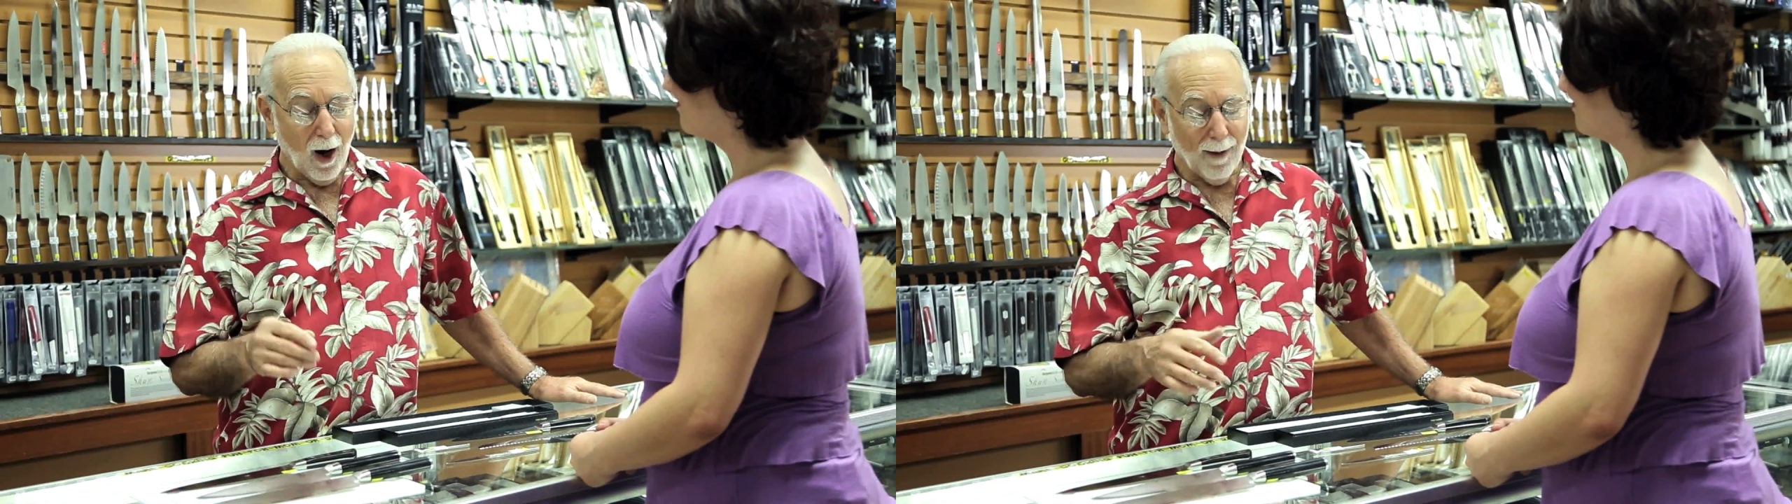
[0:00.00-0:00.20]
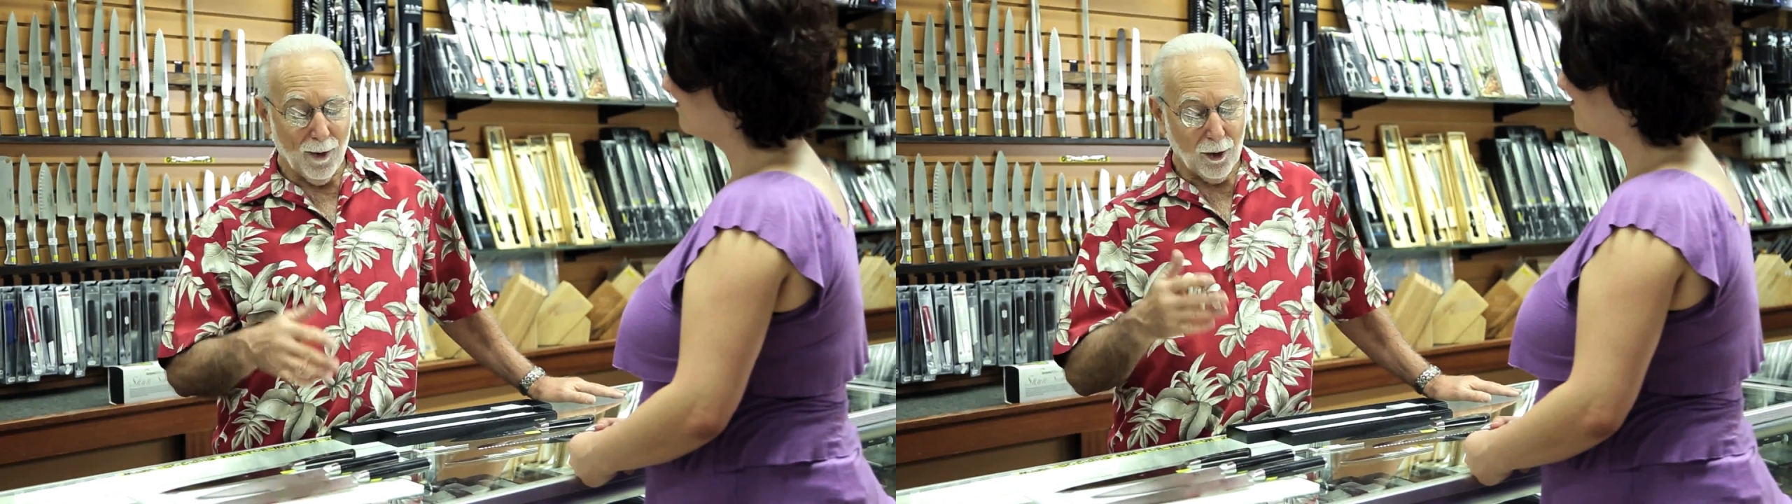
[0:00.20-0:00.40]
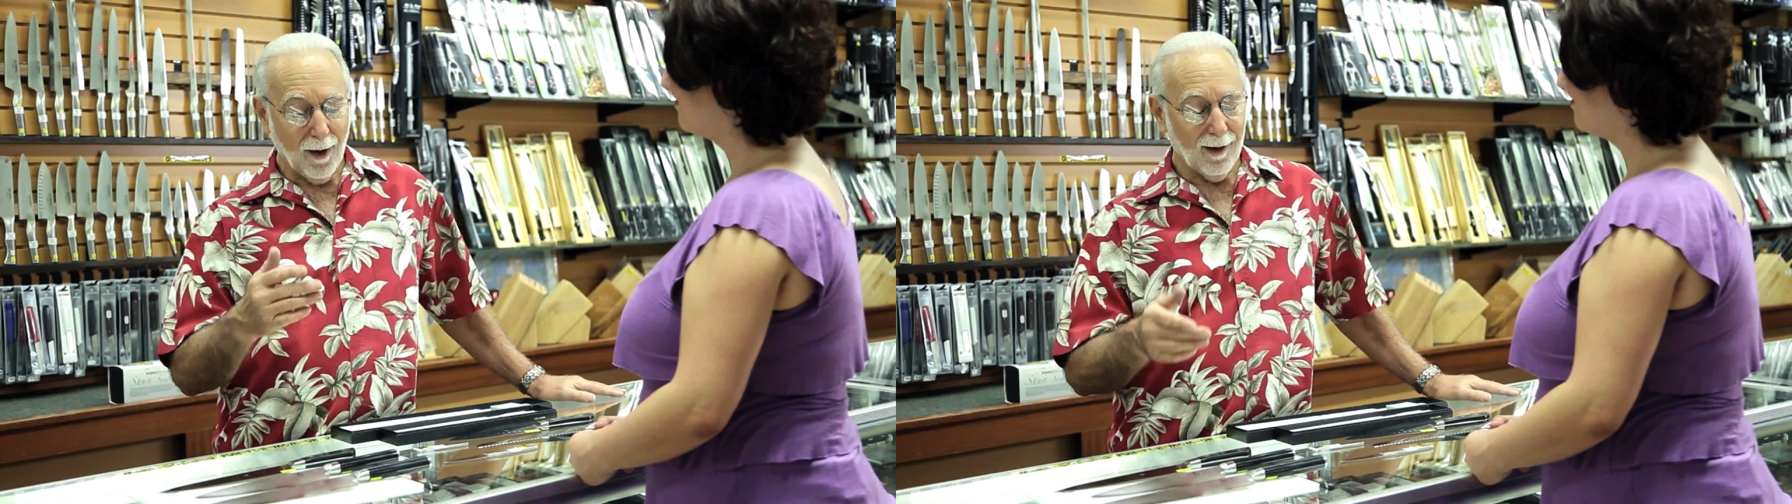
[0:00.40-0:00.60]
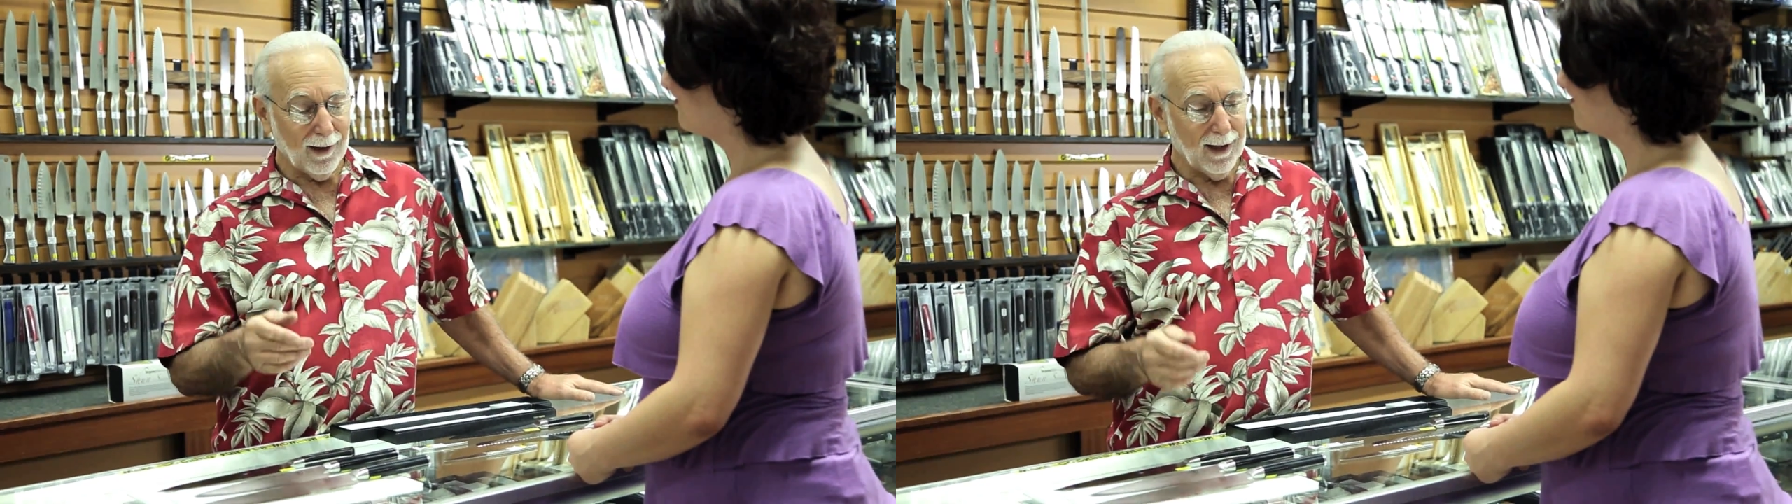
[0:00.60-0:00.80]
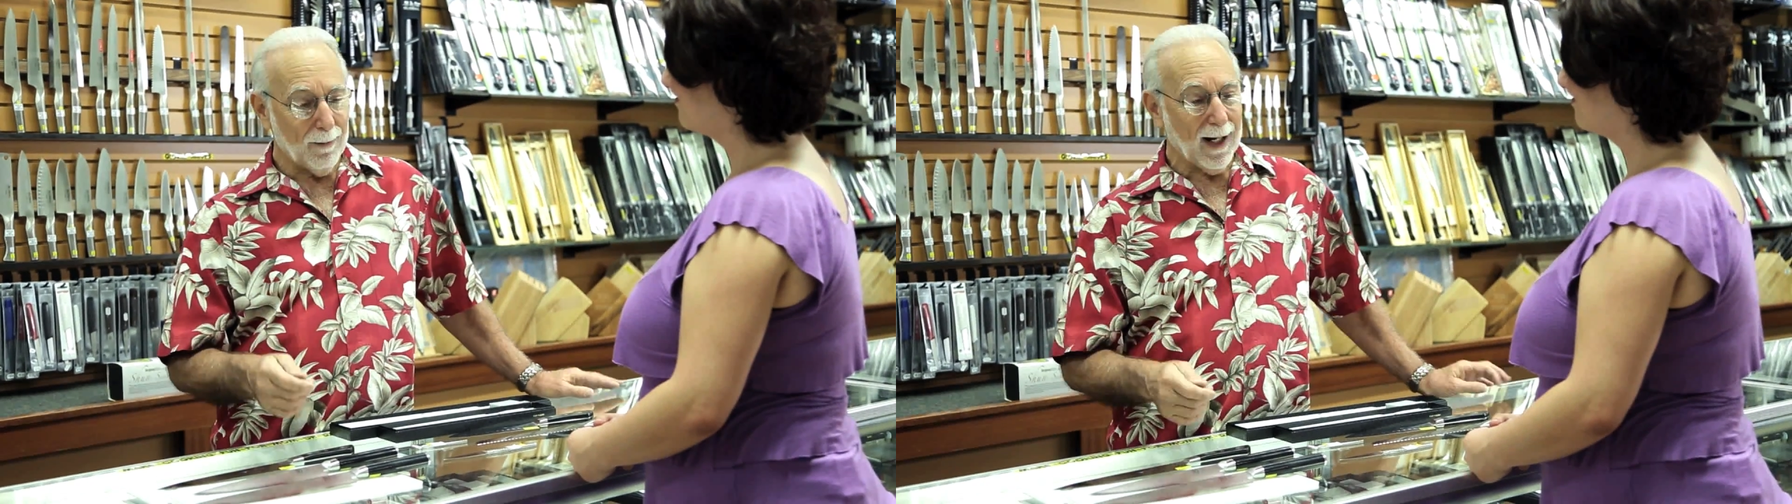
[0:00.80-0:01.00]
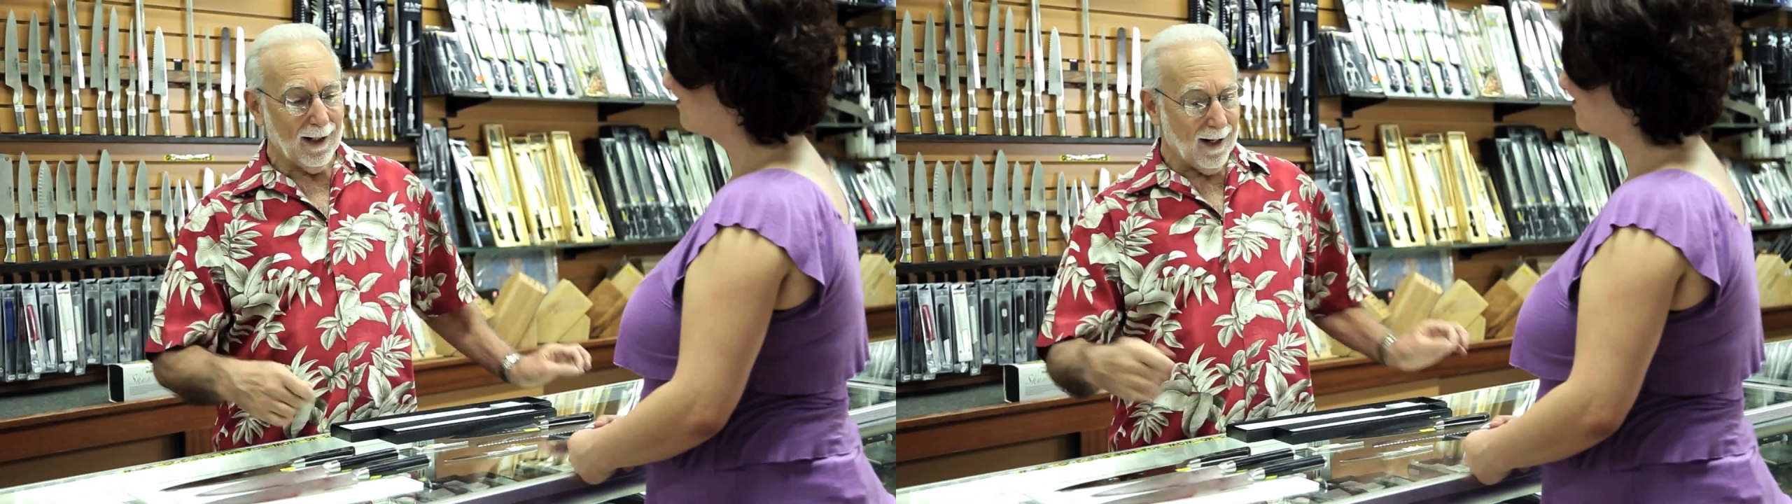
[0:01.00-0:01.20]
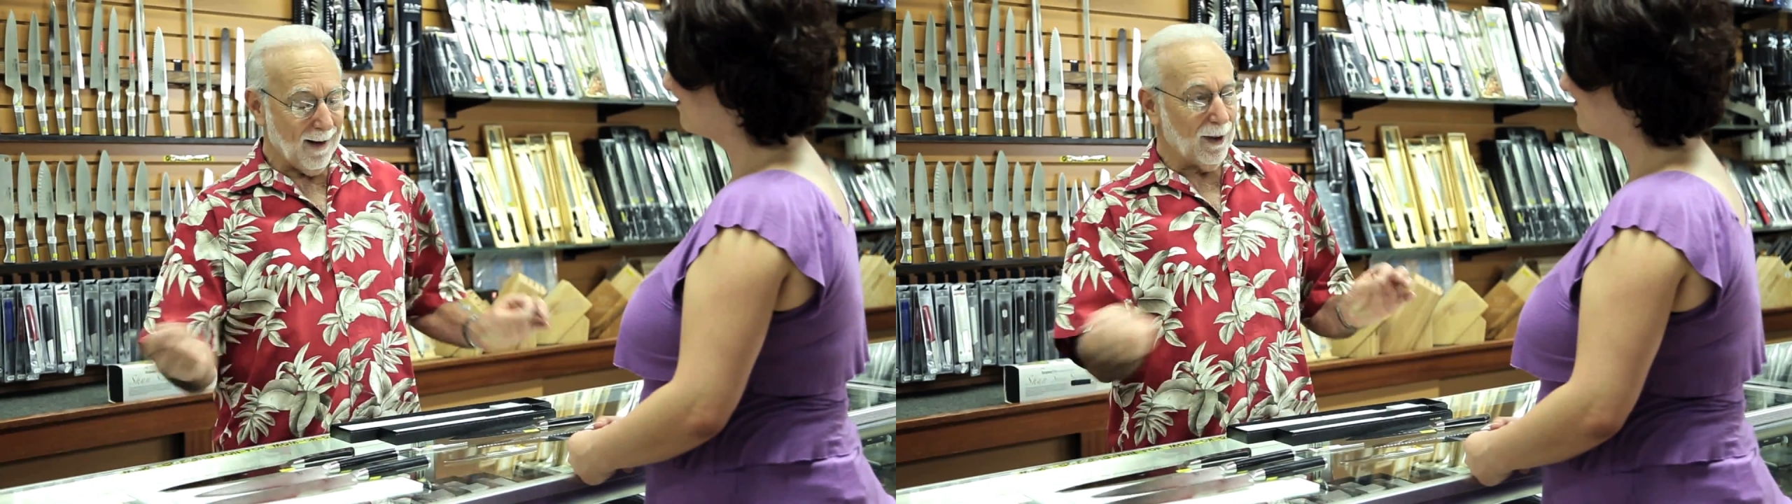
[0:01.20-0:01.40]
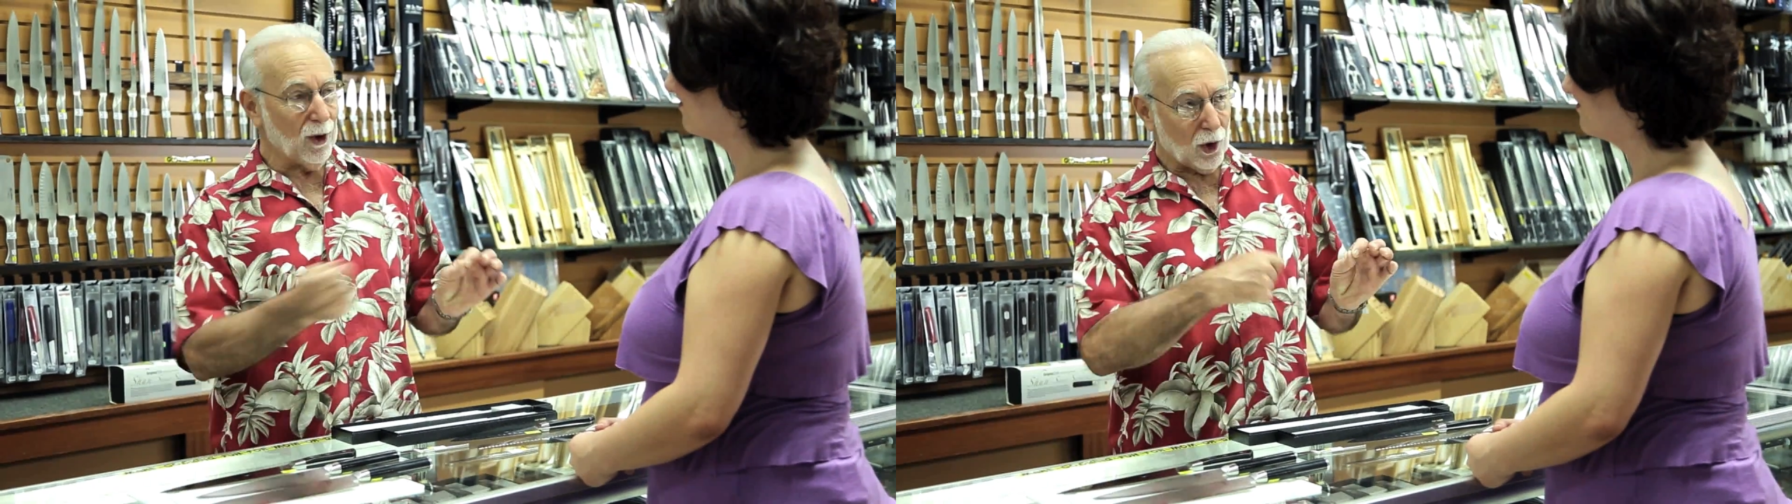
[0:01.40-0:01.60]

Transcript: arbitrarily pick it up and